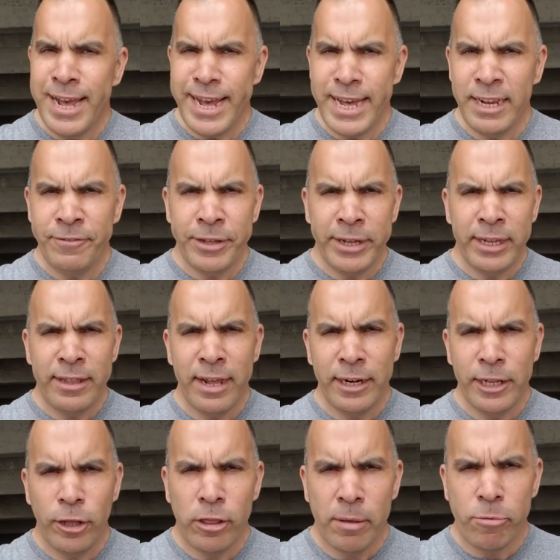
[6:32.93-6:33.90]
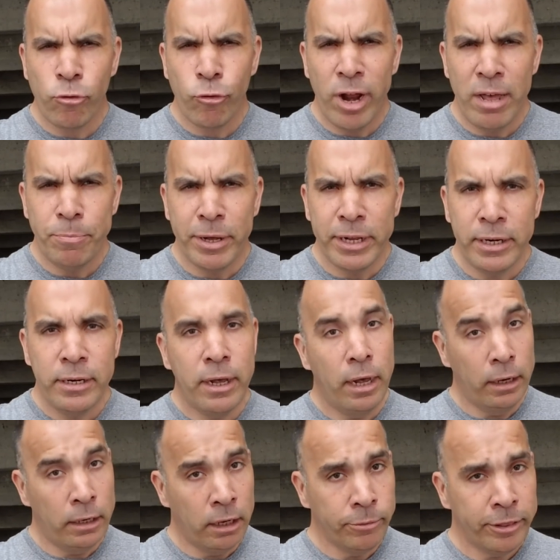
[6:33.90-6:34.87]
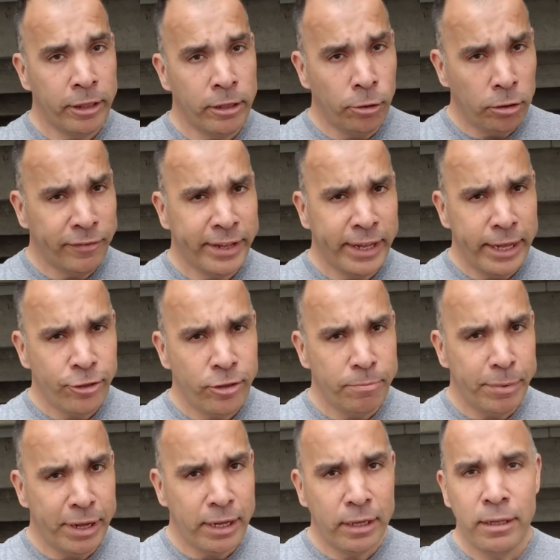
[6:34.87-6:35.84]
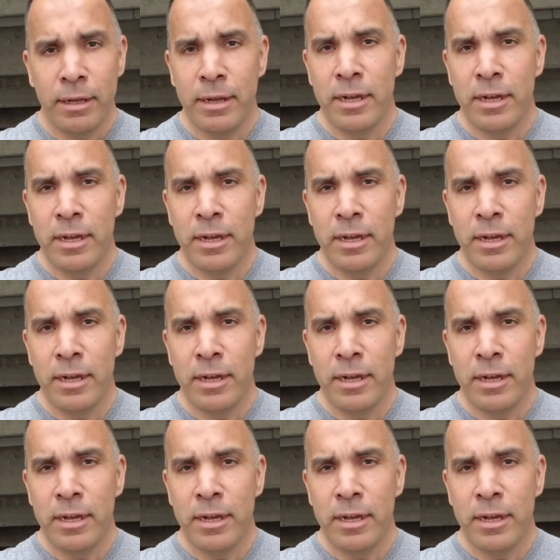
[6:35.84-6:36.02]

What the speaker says: and if you hit that little subscribe button along with the notification bell,